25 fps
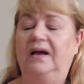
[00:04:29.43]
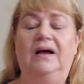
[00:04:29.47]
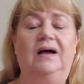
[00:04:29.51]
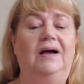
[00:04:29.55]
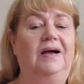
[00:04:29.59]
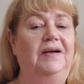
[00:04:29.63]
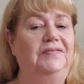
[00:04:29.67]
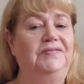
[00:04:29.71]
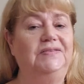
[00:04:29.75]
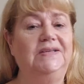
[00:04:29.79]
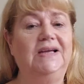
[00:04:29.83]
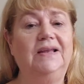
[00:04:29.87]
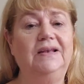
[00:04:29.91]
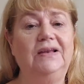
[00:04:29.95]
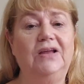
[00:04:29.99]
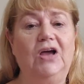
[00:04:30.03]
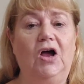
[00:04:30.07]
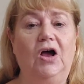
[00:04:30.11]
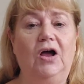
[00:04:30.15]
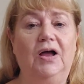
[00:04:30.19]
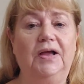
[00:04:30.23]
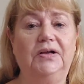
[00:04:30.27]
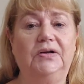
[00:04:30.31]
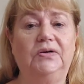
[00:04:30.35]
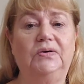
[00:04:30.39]
I've done
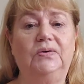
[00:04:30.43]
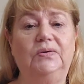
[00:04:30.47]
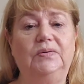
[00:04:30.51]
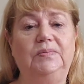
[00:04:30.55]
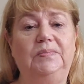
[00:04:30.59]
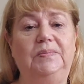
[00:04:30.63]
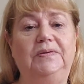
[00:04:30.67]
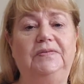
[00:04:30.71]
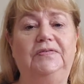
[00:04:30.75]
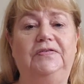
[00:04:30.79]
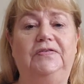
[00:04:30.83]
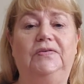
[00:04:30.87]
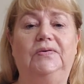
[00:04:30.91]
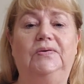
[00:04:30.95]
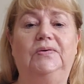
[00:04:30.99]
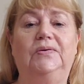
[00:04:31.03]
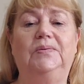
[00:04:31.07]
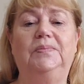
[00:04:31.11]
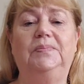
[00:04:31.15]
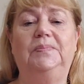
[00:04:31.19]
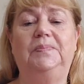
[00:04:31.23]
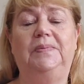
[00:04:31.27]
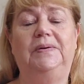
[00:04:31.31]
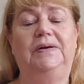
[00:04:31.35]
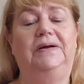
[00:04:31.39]
I-cord
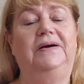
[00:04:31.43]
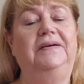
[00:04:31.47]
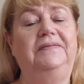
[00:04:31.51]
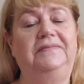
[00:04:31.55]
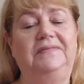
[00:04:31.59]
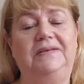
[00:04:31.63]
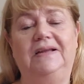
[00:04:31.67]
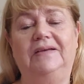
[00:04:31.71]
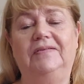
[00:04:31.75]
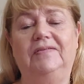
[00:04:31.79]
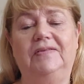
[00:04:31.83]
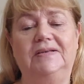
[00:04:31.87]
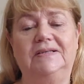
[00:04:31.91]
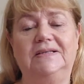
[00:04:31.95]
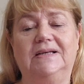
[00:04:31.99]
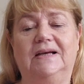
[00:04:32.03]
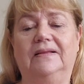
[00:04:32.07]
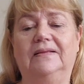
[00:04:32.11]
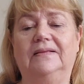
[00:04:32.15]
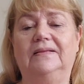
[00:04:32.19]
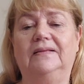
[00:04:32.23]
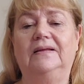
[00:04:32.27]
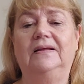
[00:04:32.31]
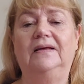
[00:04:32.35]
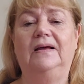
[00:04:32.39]
before, but I've never
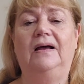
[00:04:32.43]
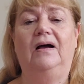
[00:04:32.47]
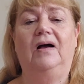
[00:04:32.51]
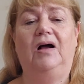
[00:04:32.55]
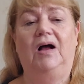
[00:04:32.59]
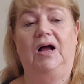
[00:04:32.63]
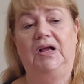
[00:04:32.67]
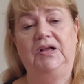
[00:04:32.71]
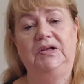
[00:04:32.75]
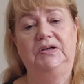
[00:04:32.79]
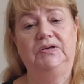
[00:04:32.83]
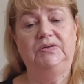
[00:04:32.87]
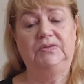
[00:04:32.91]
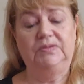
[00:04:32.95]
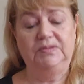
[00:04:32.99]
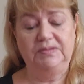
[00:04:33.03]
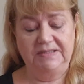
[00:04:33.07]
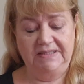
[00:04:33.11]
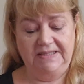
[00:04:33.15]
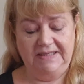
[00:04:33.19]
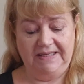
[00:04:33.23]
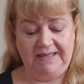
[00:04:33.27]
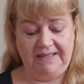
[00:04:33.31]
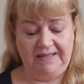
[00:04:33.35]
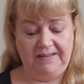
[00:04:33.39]
done I-cord
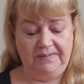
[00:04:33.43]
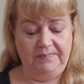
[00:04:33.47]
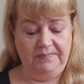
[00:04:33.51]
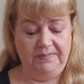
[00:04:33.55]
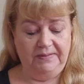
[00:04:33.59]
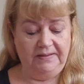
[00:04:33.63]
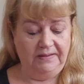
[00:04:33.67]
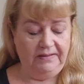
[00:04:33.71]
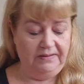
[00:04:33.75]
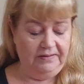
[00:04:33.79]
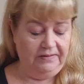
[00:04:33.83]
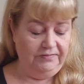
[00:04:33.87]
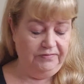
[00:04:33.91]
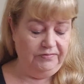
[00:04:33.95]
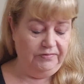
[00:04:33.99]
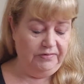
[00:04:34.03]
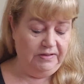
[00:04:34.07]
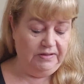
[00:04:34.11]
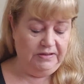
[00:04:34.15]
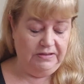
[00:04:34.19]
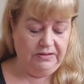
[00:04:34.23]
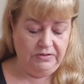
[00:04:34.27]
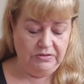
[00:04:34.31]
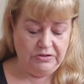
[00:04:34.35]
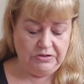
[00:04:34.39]
tab, and I've
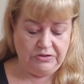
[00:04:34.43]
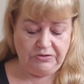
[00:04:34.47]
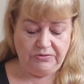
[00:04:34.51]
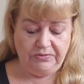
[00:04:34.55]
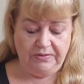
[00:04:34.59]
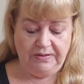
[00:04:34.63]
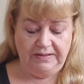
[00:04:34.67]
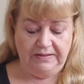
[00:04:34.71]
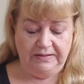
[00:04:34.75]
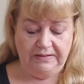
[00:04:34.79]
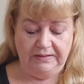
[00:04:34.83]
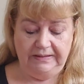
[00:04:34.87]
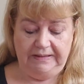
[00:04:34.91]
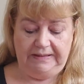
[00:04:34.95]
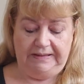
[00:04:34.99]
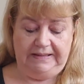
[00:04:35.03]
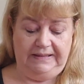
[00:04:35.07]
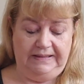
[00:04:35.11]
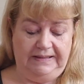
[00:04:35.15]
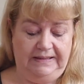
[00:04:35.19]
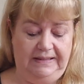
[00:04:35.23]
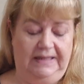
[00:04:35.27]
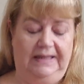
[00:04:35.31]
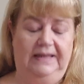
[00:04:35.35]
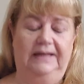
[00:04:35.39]
really enjoyed
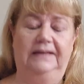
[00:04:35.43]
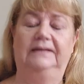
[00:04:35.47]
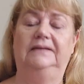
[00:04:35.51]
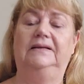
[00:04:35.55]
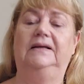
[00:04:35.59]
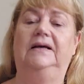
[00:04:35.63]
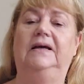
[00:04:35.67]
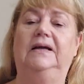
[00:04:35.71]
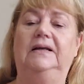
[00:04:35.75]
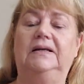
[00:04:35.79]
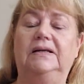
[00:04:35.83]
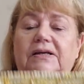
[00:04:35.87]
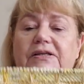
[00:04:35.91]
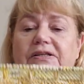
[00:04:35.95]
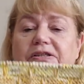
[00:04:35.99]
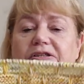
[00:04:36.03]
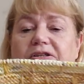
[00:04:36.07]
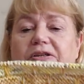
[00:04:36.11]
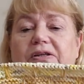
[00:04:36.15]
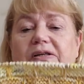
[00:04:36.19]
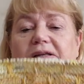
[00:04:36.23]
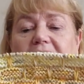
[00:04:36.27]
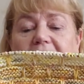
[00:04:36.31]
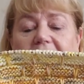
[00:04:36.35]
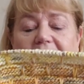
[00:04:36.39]
learning that. And I
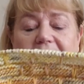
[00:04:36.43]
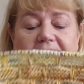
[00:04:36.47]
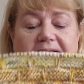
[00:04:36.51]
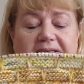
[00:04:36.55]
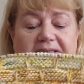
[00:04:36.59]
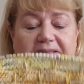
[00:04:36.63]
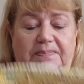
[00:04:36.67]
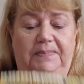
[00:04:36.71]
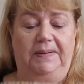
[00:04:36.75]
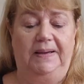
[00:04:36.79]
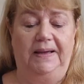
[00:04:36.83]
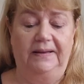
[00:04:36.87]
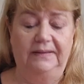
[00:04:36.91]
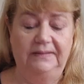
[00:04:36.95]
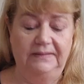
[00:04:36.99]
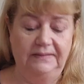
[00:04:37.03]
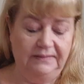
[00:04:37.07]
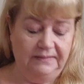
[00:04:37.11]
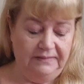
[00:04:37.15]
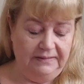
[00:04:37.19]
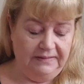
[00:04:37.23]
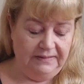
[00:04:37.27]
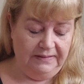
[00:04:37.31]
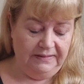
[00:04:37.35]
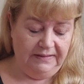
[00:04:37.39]
do like this
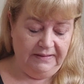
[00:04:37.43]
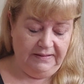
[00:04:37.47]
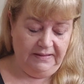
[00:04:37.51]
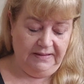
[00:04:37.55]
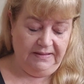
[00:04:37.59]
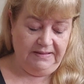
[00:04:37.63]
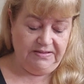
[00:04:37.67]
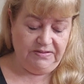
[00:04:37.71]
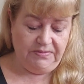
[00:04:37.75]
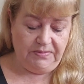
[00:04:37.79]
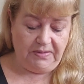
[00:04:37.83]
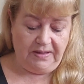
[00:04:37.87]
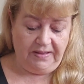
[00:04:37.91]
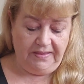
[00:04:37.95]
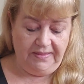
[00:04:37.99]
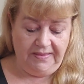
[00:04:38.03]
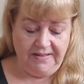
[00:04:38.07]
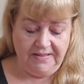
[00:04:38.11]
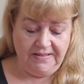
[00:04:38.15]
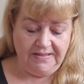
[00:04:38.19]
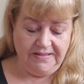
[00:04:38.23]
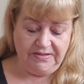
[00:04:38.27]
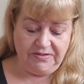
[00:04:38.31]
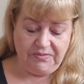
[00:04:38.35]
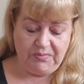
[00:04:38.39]
pattern. So I
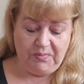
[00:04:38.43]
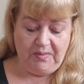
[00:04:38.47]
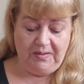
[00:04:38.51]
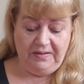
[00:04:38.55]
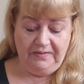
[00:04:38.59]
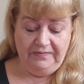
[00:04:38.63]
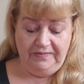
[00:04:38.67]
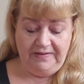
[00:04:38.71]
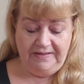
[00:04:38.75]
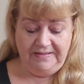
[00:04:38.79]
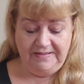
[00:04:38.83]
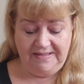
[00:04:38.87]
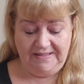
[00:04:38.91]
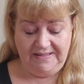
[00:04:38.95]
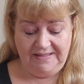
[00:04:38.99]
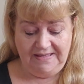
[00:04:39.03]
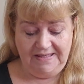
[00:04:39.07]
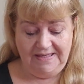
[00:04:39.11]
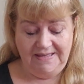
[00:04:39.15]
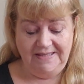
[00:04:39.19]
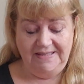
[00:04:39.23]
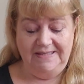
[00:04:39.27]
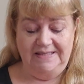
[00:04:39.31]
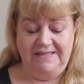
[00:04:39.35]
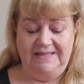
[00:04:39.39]
think it's one of his
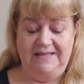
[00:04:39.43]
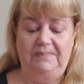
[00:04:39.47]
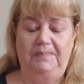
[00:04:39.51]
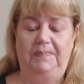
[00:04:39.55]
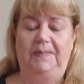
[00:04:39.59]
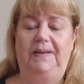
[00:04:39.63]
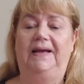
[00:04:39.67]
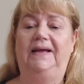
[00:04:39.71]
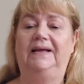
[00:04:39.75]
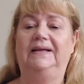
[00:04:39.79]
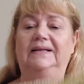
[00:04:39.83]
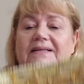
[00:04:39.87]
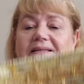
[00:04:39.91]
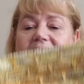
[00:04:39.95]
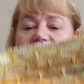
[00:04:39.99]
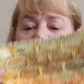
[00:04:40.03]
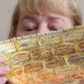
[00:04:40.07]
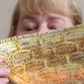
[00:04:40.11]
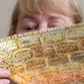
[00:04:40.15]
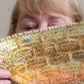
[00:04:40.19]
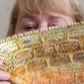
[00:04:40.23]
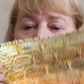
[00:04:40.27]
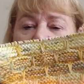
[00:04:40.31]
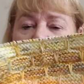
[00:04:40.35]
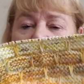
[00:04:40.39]
easier patterns,
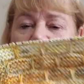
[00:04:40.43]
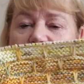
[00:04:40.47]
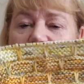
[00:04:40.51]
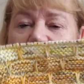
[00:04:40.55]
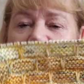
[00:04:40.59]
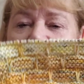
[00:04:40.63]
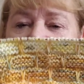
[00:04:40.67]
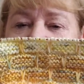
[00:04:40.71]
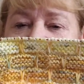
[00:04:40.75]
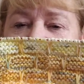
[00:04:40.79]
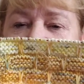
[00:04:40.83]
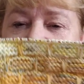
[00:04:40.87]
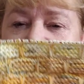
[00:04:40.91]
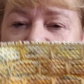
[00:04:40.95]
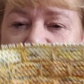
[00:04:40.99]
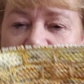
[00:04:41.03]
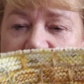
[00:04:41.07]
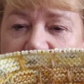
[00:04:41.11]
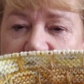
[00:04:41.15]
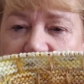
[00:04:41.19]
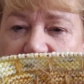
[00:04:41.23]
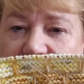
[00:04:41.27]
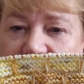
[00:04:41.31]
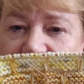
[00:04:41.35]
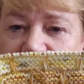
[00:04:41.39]
and with all the different
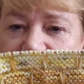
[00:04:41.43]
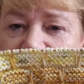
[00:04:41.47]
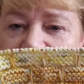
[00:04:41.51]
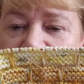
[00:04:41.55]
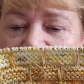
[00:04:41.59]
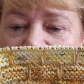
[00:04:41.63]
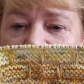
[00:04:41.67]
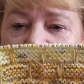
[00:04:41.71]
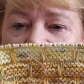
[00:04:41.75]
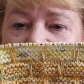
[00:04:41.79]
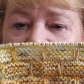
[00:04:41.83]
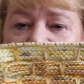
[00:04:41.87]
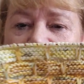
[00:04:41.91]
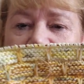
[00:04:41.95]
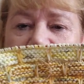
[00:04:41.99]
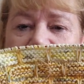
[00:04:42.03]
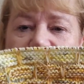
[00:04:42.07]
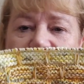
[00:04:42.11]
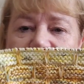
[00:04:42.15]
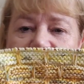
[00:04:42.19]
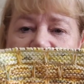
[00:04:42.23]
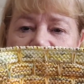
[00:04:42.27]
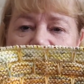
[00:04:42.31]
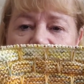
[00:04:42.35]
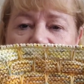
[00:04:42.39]
colors that I have
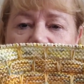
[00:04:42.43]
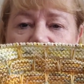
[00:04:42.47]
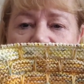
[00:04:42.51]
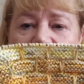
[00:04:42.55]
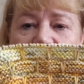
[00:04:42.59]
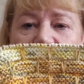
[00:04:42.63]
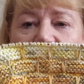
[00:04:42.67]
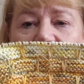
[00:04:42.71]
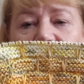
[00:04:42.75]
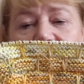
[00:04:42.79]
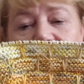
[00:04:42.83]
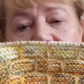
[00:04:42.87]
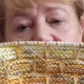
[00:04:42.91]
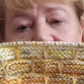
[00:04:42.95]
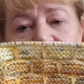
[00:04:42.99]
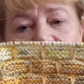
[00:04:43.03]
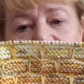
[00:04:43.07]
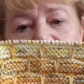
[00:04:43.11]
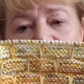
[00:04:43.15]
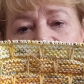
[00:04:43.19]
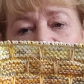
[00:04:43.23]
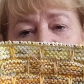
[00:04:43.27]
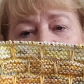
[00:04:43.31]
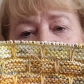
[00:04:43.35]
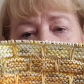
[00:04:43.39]
used so far,
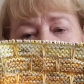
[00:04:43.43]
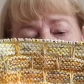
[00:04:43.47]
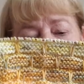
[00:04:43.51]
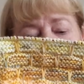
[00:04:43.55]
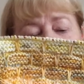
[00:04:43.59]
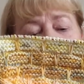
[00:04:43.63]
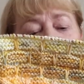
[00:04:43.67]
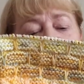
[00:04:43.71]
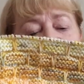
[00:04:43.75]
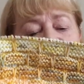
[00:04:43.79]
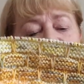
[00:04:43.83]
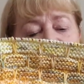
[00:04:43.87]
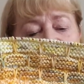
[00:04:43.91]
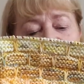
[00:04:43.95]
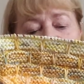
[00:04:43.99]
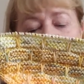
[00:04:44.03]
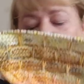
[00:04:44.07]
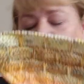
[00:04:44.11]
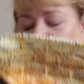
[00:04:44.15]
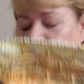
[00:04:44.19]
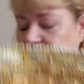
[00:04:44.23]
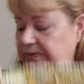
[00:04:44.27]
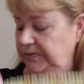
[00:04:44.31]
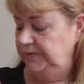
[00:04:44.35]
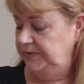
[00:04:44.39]
I think it looks
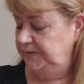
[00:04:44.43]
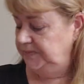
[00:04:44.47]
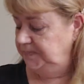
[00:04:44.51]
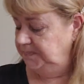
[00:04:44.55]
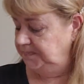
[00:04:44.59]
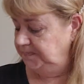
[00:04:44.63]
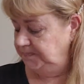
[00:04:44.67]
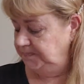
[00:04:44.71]
pretty good.